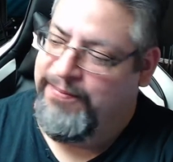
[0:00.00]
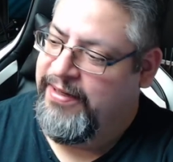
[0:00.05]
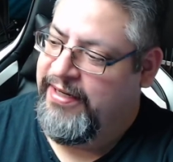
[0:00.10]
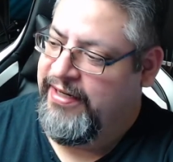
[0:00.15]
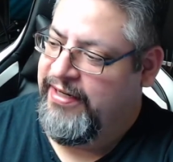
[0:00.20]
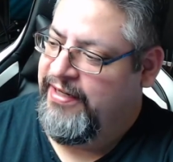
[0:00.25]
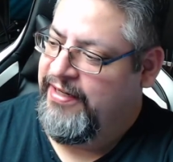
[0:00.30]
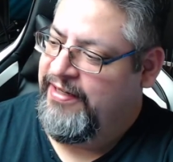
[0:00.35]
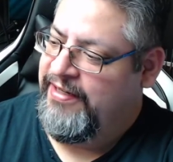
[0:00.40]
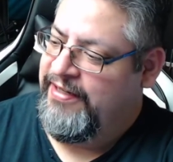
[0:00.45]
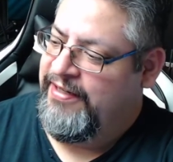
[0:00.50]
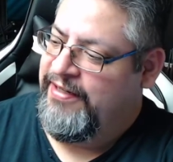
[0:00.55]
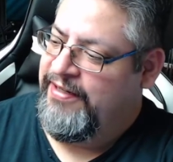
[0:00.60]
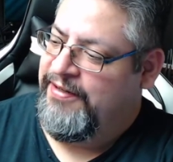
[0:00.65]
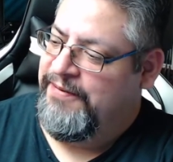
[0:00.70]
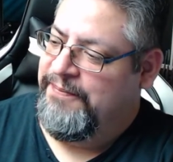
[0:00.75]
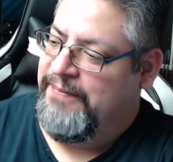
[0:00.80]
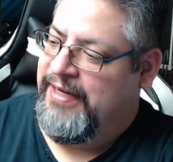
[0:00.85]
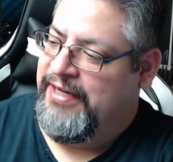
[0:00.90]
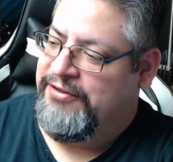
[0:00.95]
But
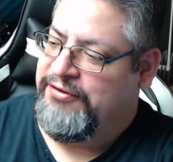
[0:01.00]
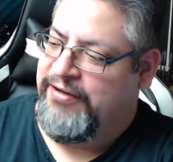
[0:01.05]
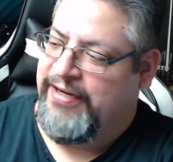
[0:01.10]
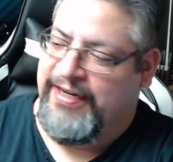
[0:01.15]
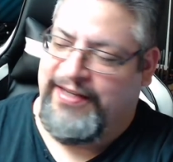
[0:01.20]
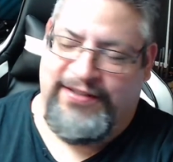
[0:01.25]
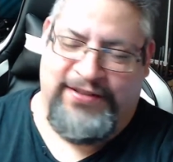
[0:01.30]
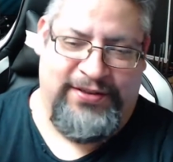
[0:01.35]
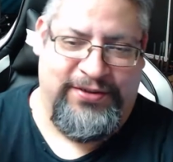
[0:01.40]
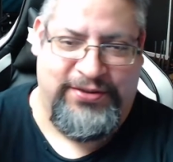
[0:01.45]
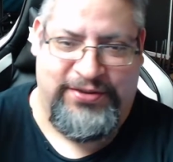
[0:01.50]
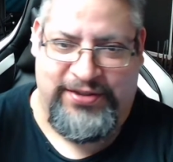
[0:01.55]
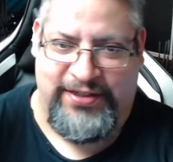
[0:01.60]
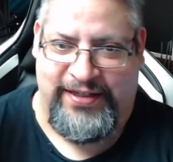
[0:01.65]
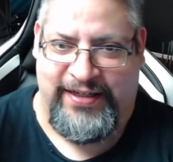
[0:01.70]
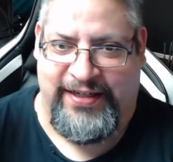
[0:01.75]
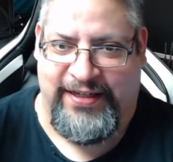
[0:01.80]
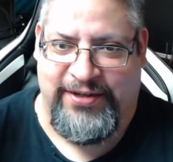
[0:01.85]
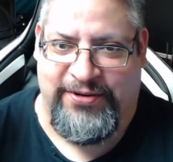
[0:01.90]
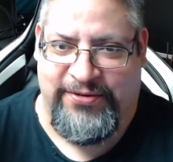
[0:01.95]
my
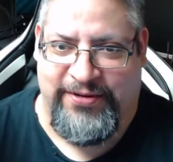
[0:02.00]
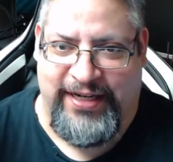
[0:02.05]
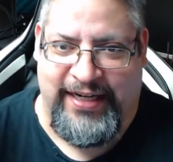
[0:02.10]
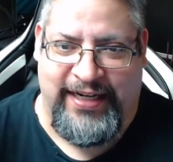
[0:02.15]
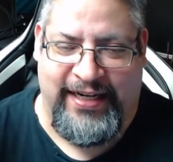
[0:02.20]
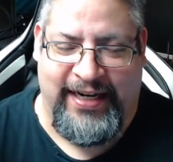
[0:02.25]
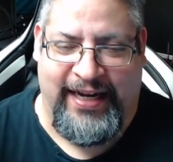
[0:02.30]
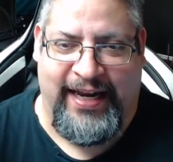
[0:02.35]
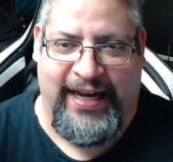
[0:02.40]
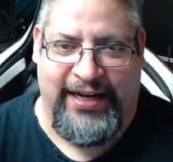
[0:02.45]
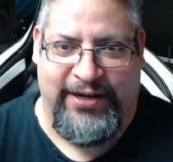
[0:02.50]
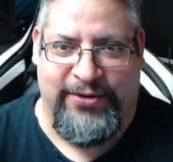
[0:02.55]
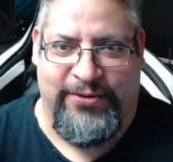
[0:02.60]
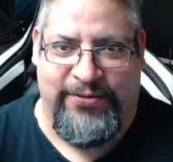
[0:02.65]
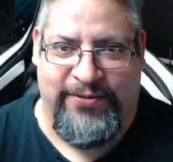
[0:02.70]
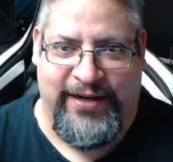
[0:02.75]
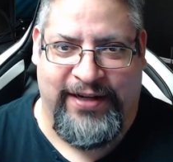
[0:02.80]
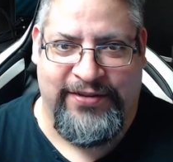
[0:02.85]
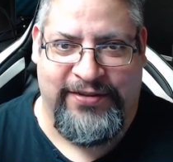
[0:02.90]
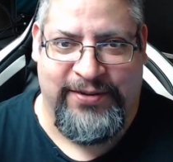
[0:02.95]
translucent green Echo
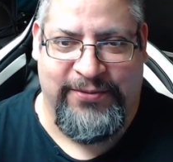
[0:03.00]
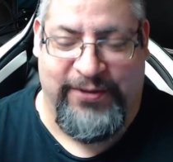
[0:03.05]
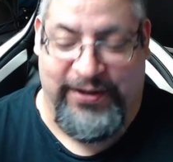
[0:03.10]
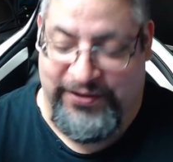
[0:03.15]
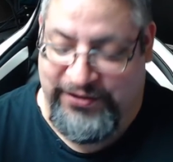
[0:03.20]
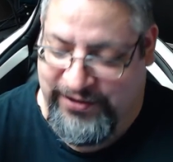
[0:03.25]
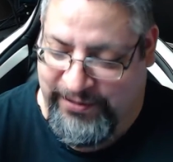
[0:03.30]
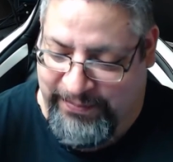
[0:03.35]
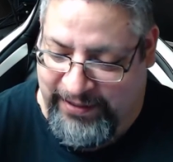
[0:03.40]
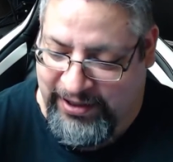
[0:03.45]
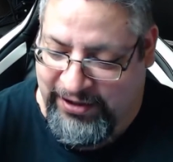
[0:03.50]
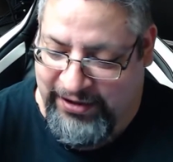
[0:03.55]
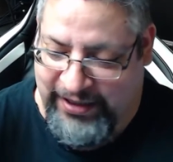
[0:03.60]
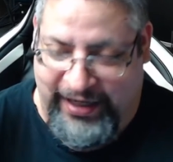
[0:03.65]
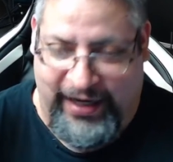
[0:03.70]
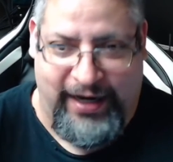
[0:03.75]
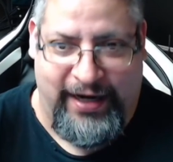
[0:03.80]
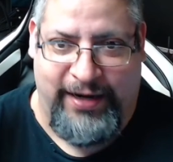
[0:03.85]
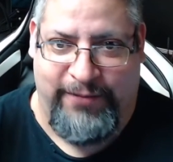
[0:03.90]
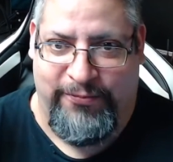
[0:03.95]
resin, which apparently
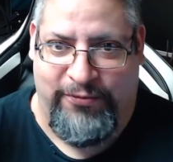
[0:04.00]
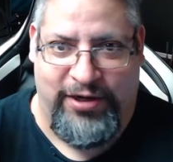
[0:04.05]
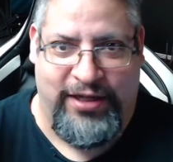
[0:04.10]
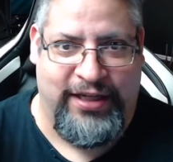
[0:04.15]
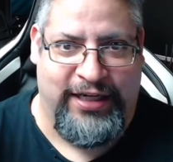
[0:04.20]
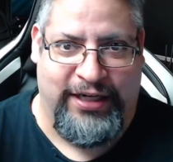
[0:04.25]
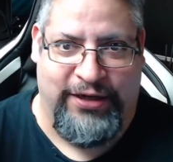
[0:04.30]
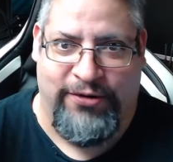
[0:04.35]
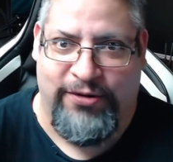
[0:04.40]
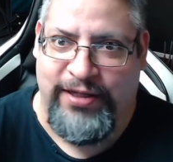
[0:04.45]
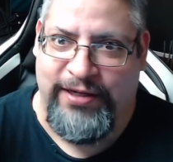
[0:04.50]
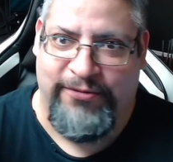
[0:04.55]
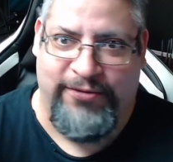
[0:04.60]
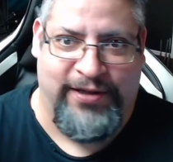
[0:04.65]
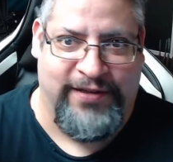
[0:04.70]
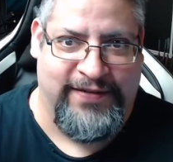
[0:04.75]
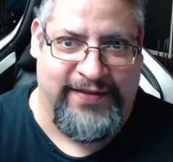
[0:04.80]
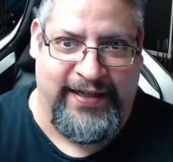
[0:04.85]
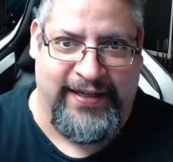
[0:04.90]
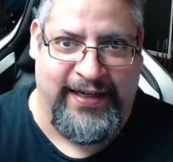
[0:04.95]
I am one of the only
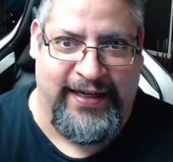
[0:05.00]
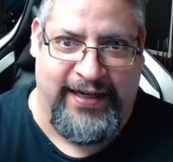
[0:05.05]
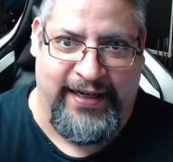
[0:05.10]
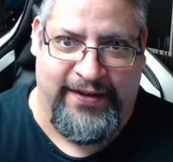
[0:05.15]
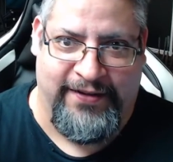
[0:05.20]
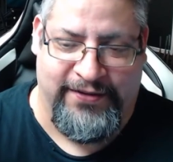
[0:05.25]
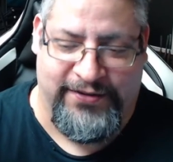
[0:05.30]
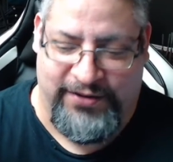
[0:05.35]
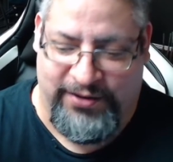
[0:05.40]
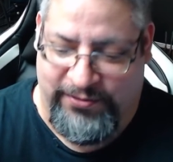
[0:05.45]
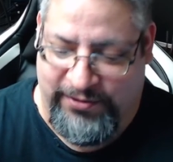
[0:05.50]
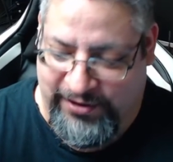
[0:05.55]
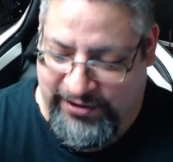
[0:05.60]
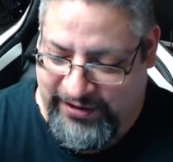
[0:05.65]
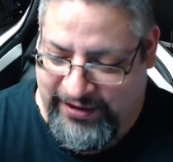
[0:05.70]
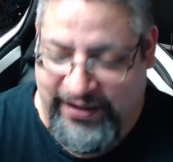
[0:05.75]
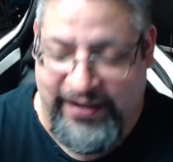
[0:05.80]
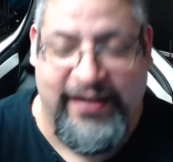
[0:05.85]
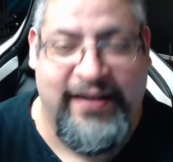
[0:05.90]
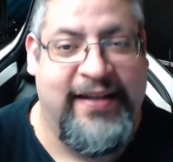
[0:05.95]
ones that can get this to
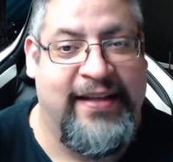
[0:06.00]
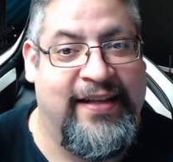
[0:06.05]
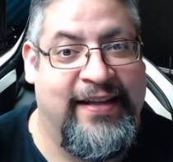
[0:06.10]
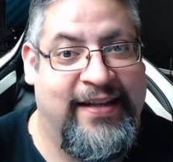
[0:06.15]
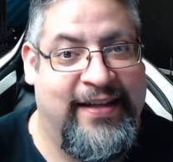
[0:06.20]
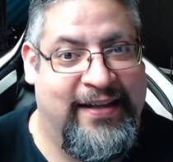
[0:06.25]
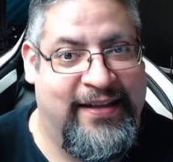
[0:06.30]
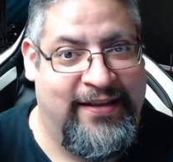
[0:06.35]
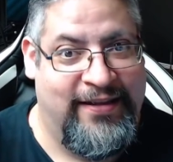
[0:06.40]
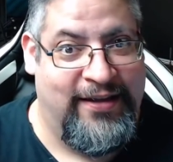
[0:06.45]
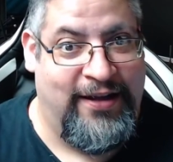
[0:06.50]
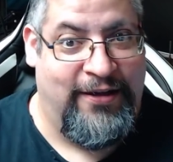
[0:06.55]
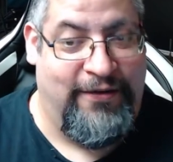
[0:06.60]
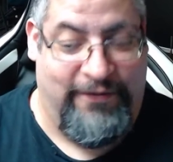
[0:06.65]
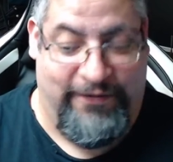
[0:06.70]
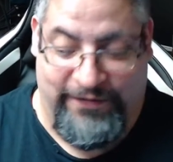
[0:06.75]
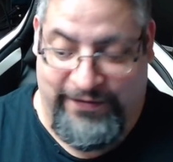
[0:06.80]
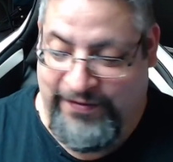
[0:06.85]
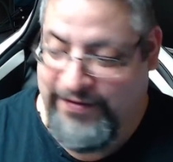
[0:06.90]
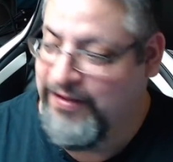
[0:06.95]
work,
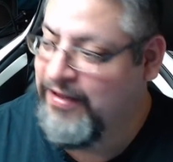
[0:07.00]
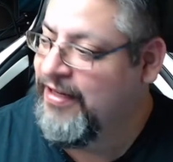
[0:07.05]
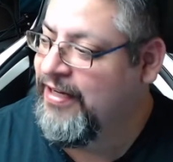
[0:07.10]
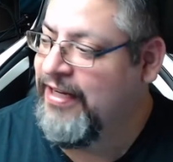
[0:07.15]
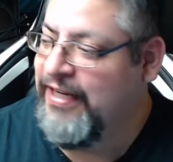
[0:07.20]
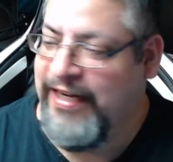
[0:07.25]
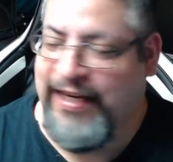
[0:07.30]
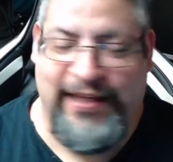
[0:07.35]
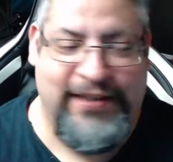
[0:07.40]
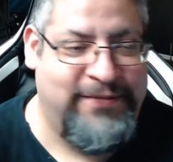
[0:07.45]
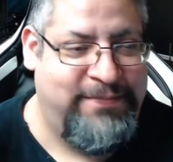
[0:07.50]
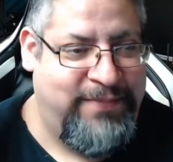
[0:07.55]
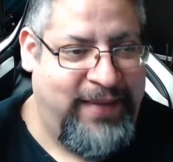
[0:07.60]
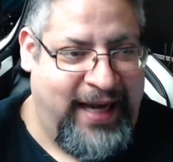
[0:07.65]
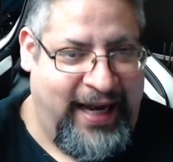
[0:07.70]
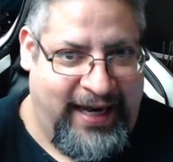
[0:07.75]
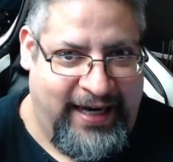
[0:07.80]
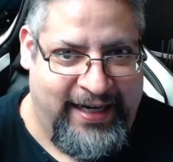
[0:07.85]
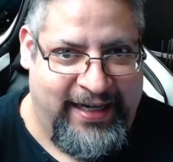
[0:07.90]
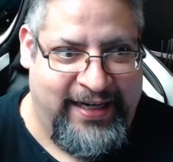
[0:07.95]
love, is
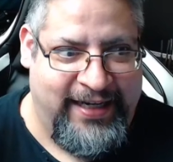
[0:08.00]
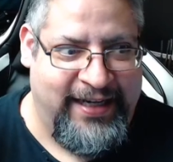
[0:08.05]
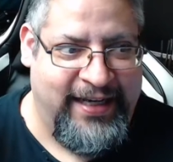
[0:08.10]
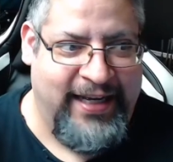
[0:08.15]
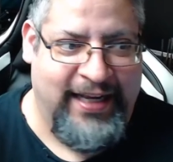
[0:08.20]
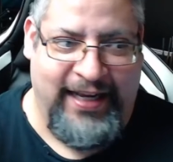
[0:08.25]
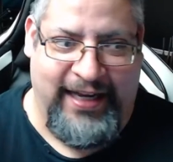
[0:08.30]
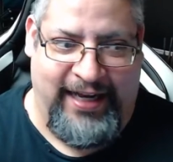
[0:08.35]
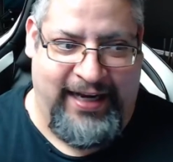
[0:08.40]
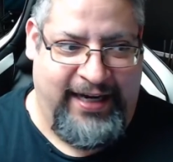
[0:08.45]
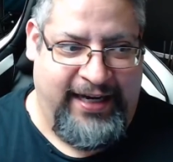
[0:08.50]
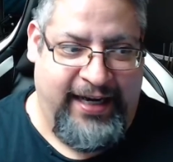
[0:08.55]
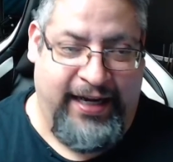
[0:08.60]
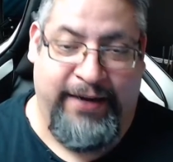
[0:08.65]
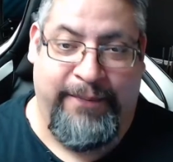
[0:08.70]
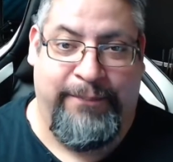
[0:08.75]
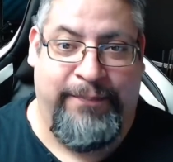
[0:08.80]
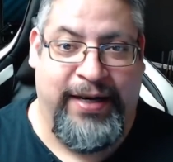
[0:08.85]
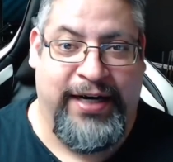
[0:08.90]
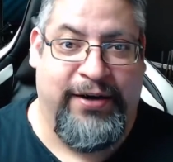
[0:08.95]
back. And I got
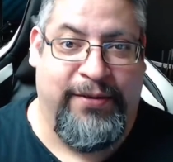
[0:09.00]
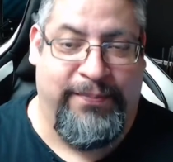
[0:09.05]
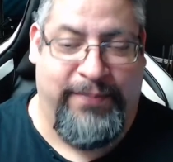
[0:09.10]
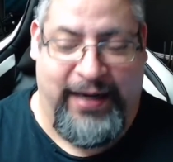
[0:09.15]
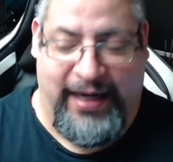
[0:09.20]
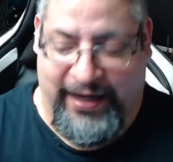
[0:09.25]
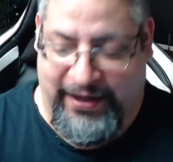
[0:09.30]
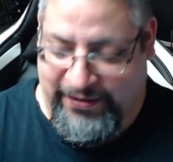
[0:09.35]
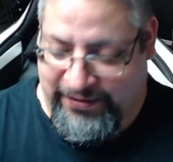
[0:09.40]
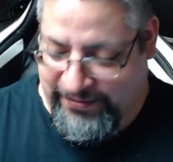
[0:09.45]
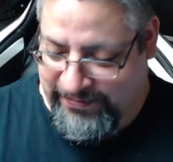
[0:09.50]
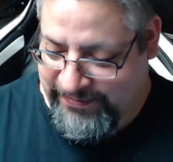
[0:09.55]
a bigger bottle.